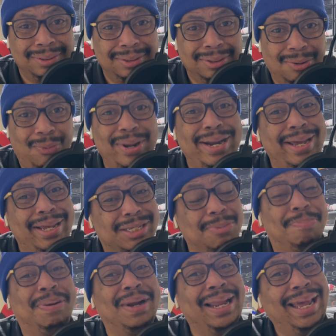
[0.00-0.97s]
We need you.
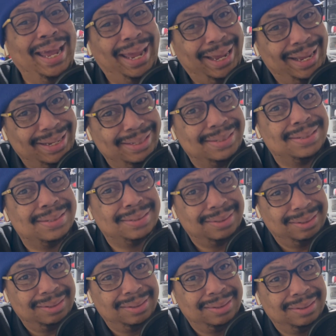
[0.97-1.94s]
Please
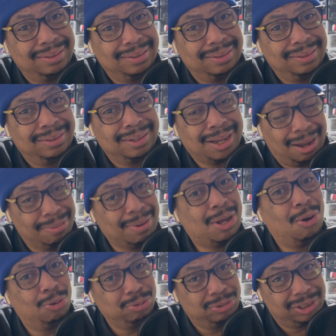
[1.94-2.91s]
come
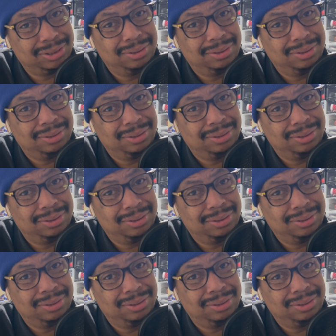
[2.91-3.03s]
coach.